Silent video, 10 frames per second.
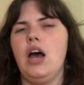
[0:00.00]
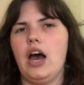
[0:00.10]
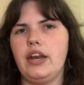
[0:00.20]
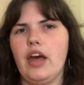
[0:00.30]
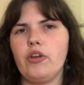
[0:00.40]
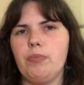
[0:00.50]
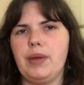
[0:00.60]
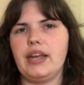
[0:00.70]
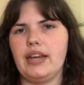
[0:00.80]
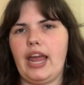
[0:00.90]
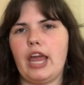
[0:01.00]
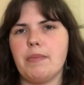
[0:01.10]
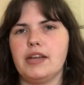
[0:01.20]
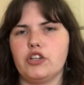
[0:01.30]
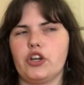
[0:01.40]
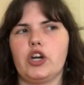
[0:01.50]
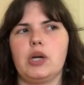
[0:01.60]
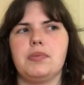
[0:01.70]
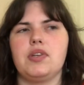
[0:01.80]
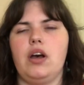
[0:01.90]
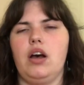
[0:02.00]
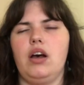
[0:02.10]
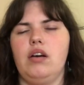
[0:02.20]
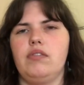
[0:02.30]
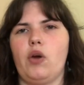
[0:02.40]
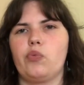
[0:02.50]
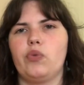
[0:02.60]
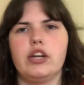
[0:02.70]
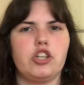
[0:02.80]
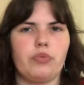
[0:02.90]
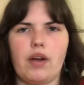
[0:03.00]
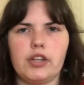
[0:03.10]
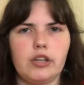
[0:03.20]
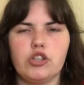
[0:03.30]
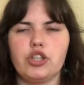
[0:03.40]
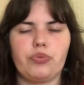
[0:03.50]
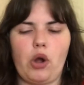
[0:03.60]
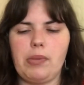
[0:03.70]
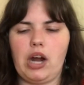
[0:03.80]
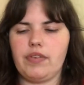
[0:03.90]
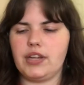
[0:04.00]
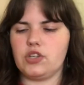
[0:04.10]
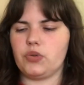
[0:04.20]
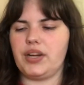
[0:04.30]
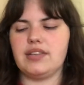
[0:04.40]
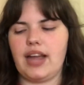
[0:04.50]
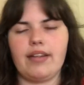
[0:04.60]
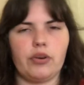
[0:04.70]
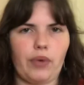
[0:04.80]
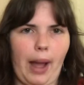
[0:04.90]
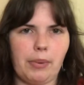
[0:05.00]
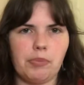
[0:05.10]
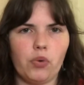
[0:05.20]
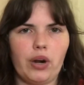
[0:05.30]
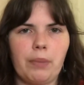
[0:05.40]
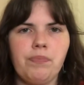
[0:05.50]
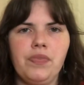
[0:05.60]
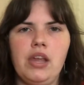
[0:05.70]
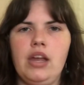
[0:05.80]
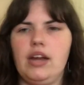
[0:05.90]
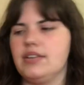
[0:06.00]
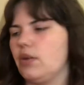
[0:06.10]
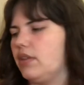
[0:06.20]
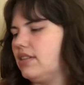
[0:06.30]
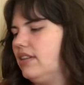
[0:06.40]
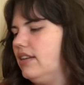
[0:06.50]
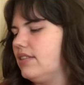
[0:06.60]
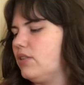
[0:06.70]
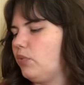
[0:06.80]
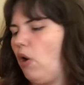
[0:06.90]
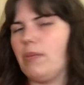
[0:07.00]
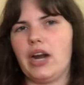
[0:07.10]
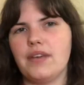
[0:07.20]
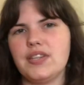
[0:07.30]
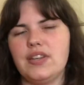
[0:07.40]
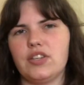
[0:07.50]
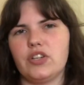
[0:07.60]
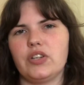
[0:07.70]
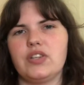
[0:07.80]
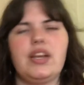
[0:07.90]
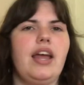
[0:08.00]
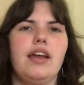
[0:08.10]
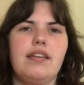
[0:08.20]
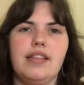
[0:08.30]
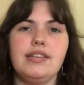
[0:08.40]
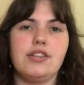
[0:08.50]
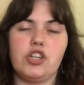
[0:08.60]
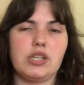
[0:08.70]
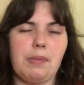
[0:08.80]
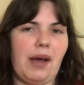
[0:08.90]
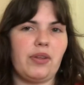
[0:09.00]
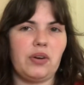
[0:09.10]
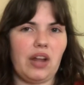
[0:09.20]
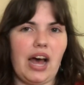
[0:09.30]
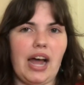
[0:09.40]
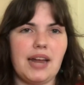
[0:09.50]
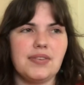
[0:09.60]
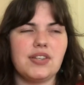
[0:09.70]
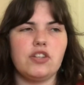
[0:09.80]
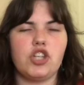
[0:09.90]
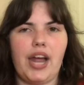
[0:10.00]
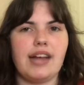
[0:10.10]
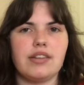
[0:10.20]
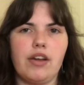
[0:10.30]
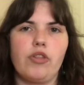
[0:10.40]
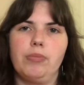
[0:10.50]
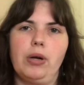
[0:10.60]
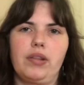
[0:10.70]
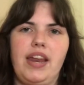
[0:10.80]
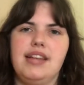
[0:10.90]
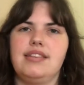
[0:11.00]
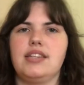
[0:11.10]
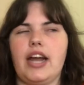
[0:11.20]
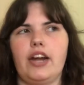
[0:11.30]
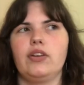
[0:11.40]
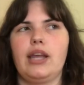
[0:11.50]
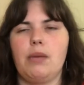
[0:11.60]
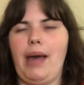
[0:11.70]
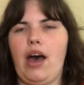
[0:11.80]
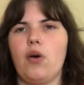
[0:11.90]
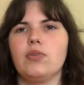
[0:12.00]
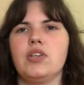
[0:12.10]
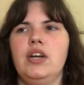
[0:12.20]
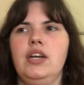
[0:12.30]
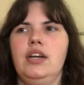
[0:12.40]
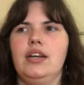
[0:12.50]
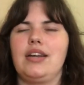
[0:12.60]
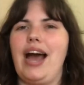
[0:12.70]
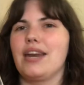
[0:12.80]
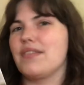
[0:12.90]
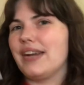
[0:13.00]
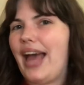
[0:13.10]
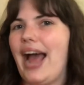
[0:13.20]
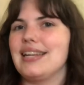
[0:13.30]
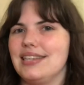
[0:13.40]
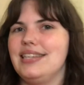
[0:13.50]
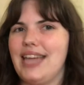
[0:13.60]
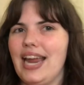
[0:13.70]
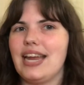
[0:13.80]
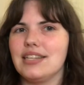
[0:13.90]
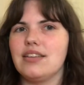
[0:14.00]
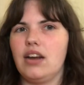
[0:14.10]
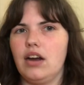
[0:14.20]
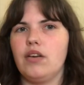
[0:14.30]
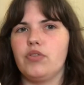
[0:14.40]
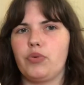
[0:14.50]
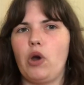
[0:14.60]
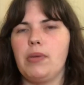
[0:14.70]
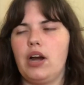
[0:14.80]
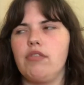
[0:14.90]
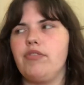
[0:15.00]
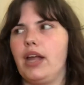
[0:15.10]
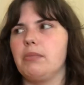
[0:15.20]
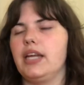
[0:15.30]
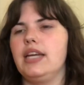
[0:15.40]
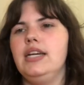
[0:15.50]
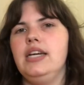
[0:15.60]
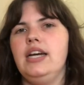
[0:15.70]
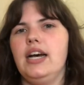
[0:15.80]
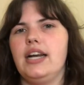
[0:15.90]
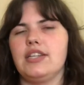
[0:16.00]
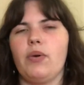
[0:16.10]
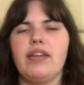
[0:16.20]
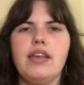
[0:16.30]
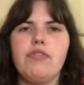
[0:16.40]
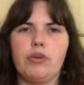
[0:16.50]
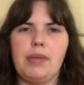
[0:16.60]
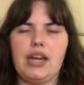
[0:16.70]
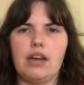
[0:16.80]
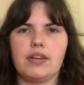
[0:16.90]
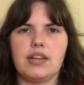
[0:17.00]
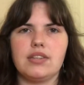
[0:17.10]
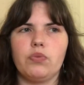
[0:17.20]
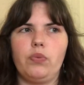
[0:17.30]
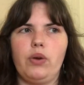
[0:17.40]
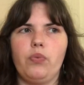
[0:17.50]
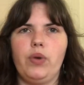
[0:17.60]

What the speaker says: Another big name in terms of Russian Revolution Romanov history is Helen Rappaport. So this is the Romanov sisters, and this is just about their lives. She has another book that is entirely about kind of the last days of the Romanov family. And so I think for many of us, when